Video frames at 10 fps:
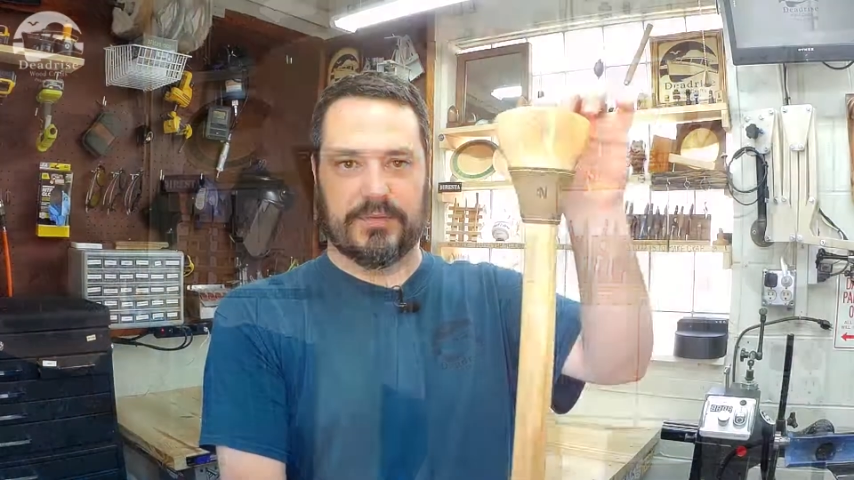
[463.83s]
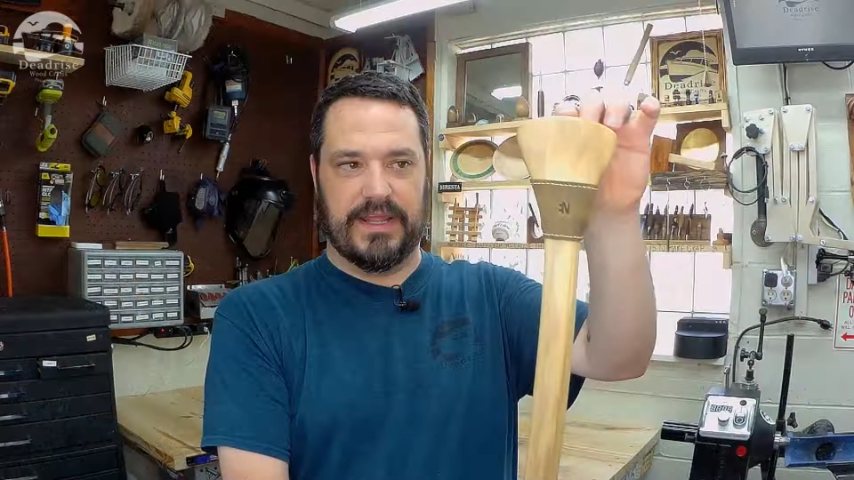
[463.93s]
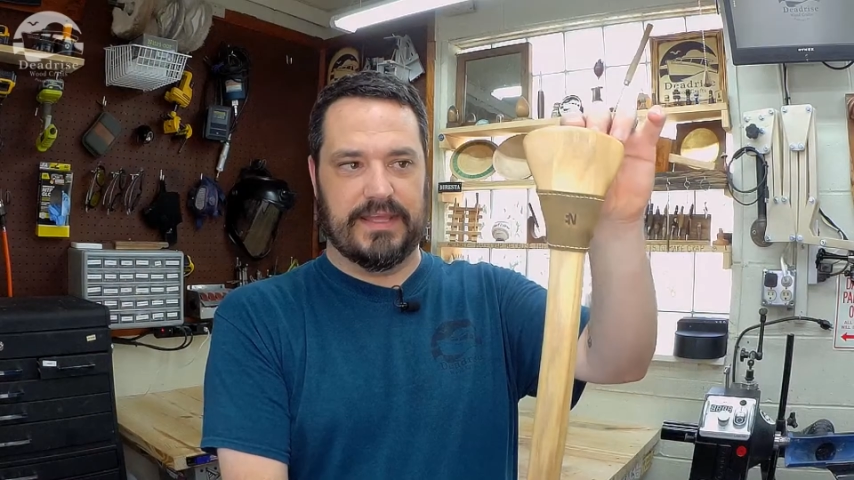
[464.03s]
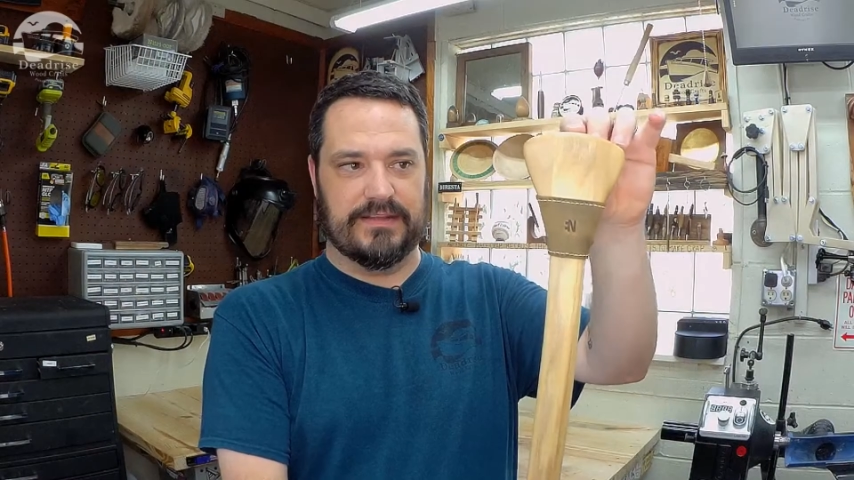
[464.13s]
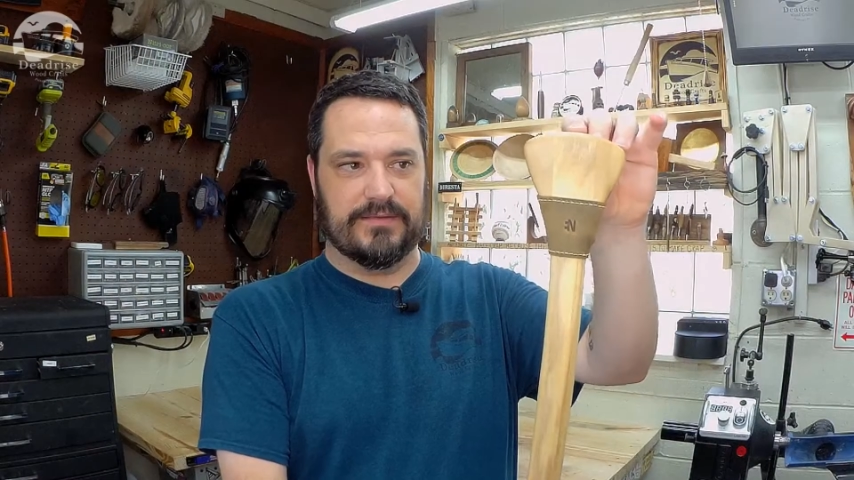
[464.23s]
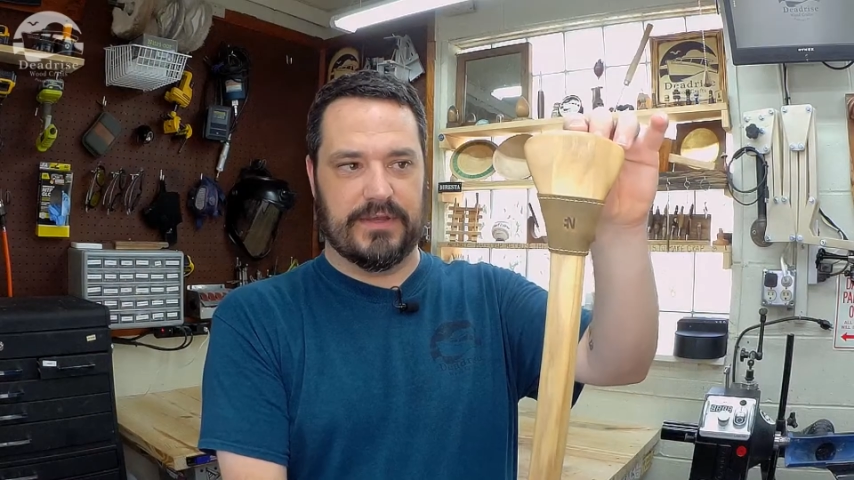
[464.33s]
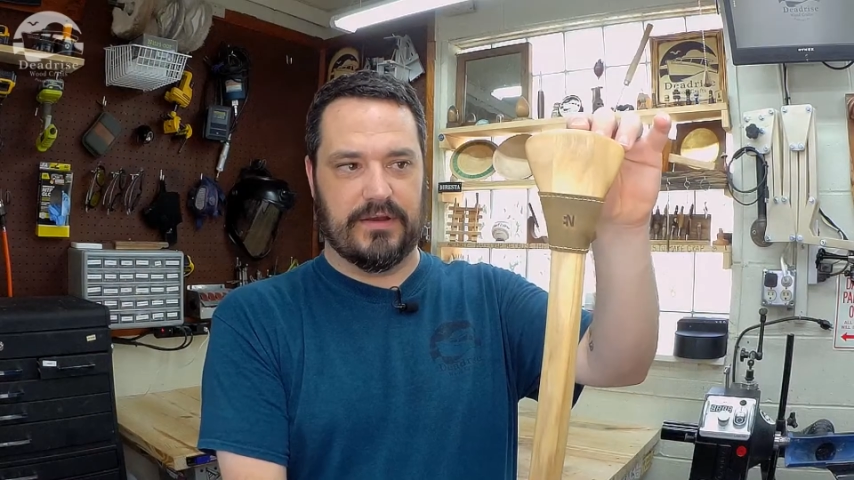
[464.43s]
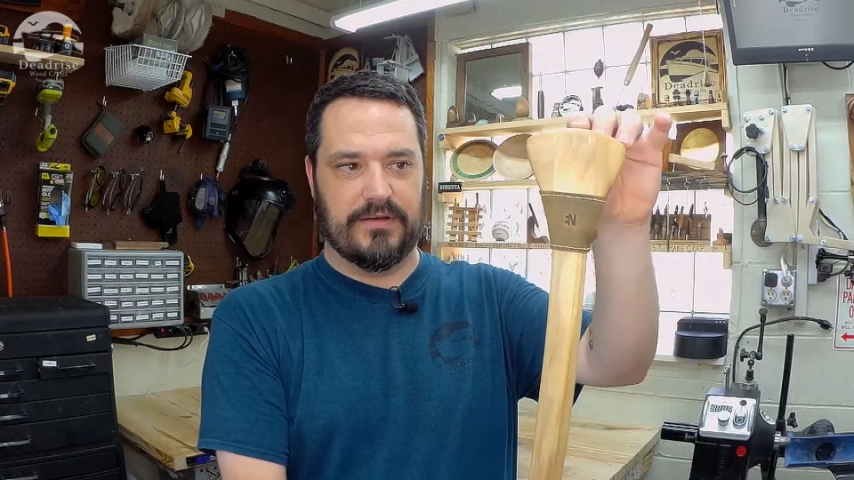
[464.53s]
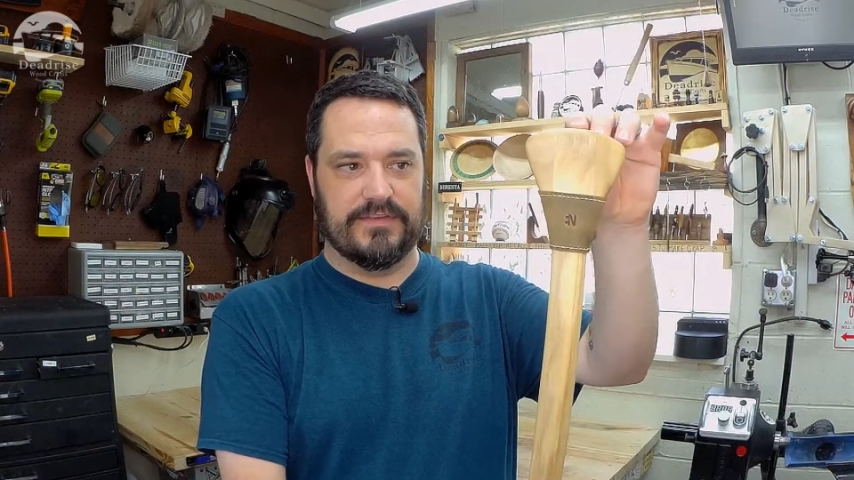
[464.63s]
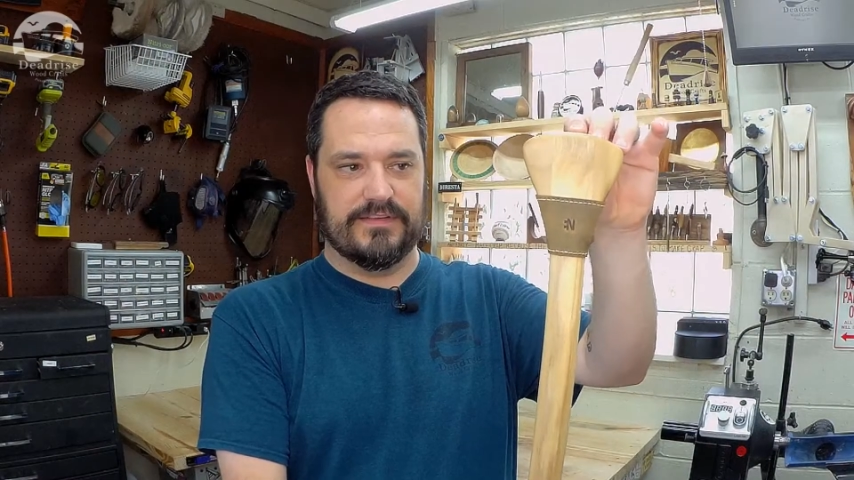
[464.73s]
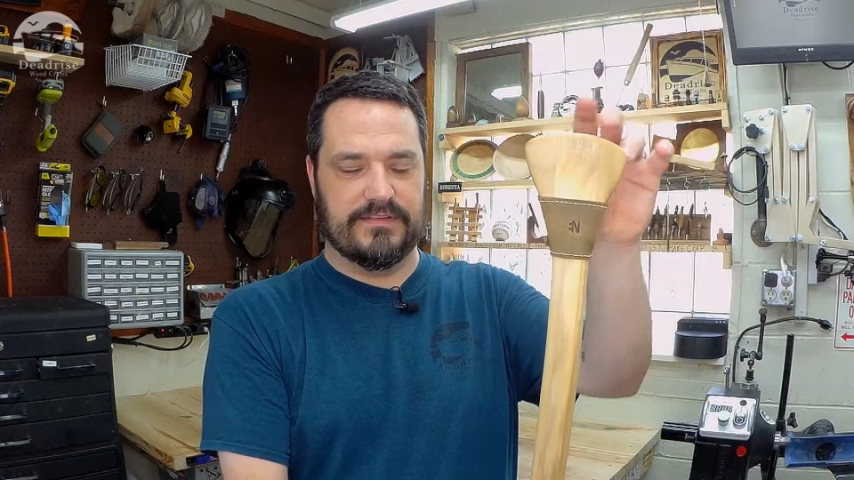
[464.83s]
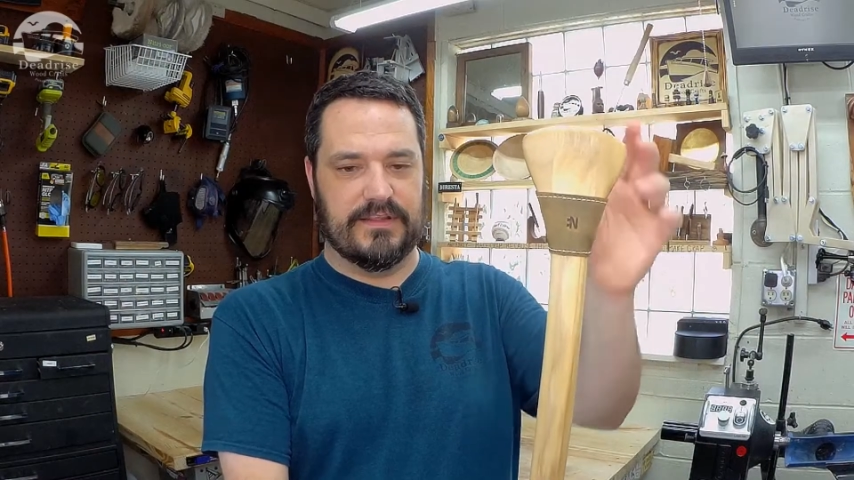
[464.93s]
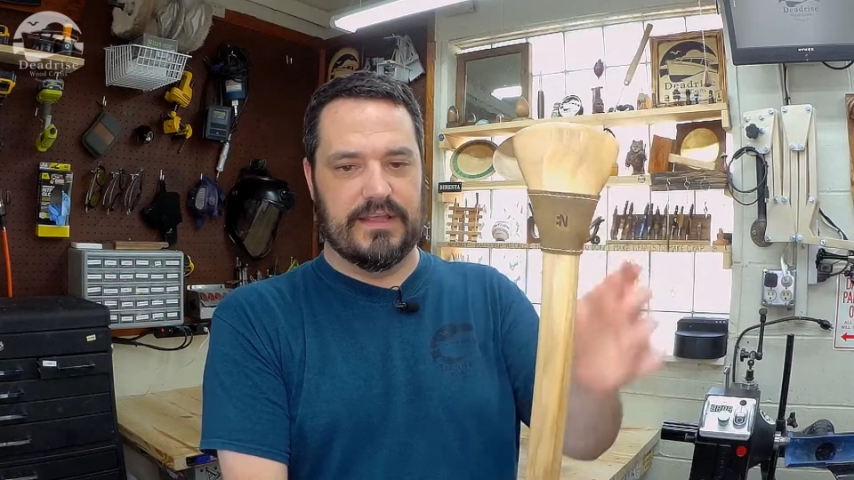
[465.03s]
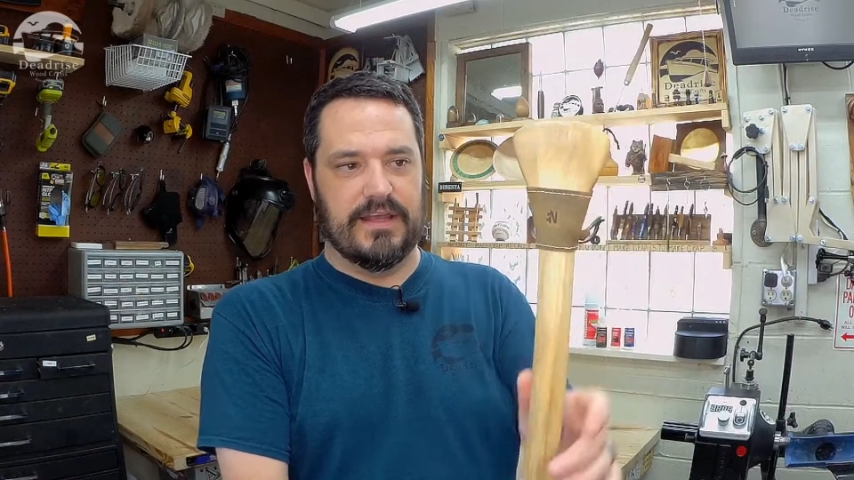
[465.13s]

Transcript: I'm going to hang this in my office.